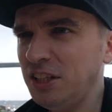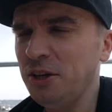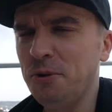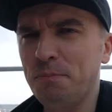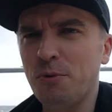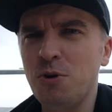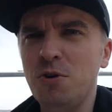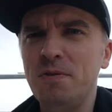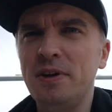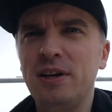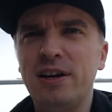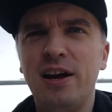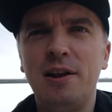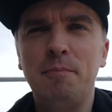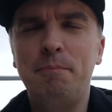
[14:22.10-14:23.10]

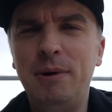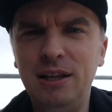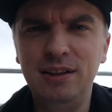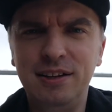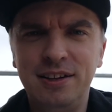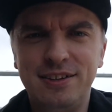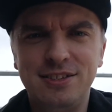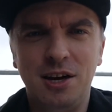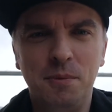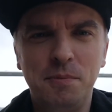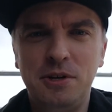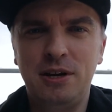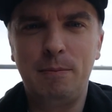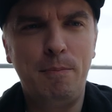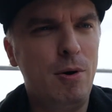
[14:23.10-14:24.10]
improving and building
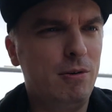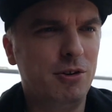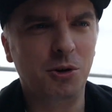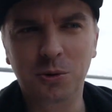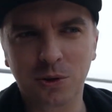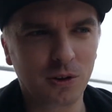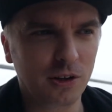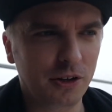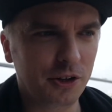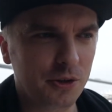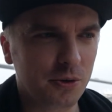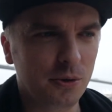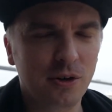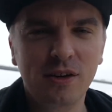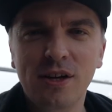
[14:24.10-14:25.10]
something totally
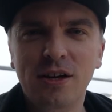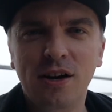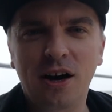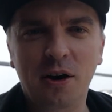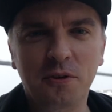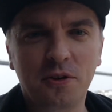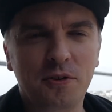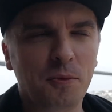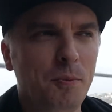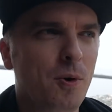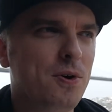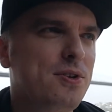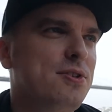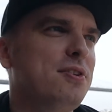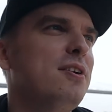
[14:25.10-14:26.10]
new out of the
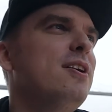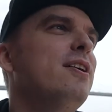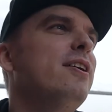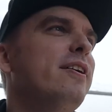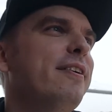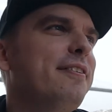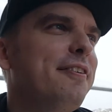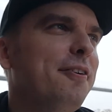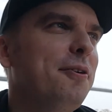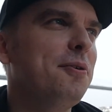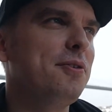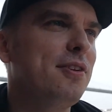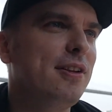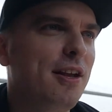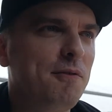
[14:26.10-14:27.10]
box. So
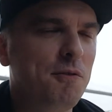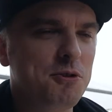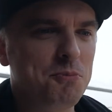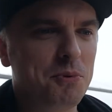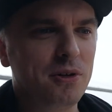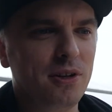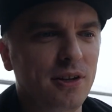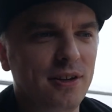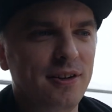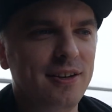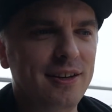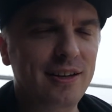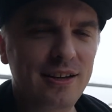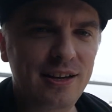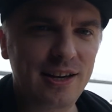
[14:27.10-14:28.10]
that was pretty
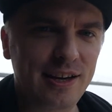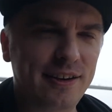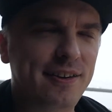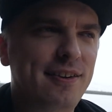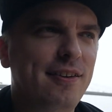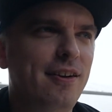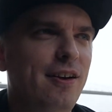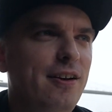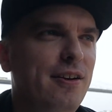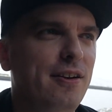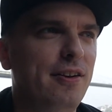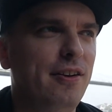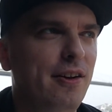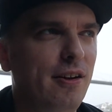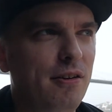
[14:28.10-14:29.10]
neat.
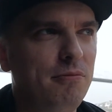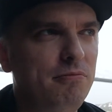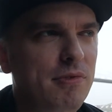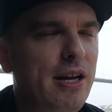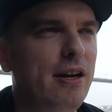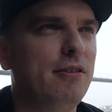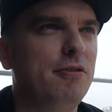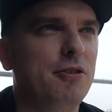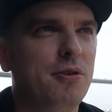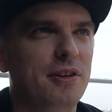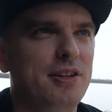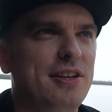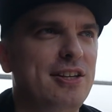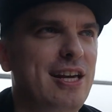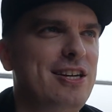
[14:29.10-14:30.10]
And yeah, you can
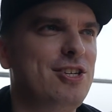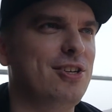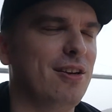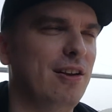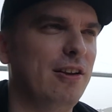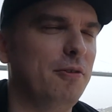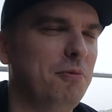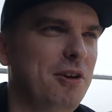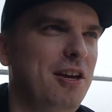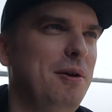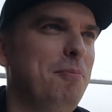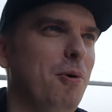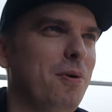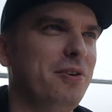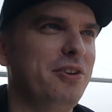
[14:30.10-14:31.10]
detach the little
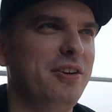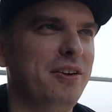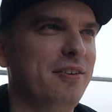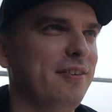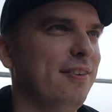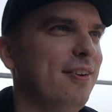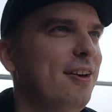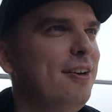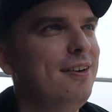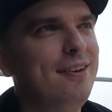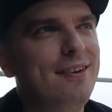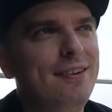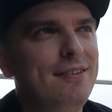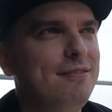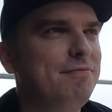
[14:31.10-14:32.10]
keyboard there and
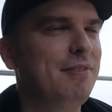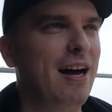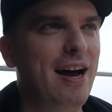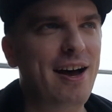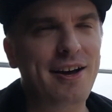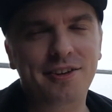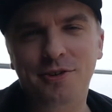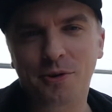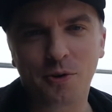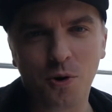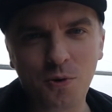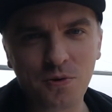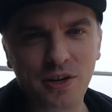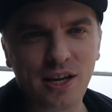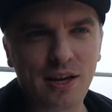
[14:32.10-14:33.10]
add your
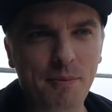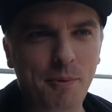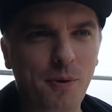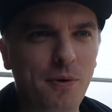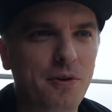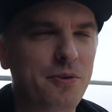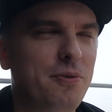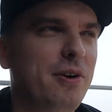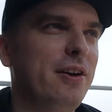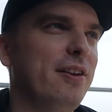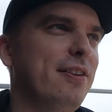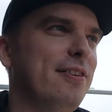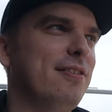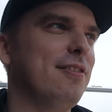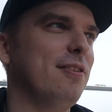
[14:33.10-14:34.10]
own keyboard, right?
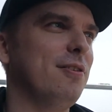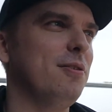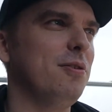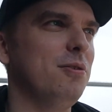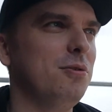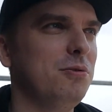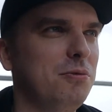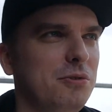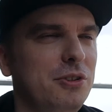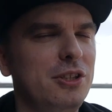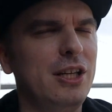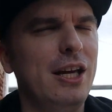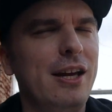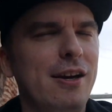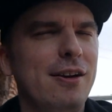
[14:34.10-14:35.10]
So
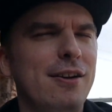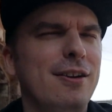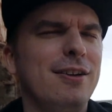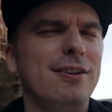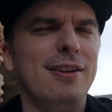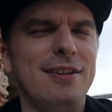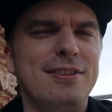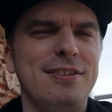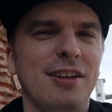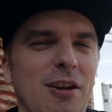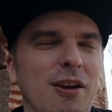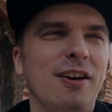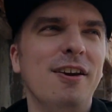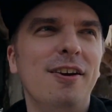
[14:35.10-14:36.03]
yeah, let's see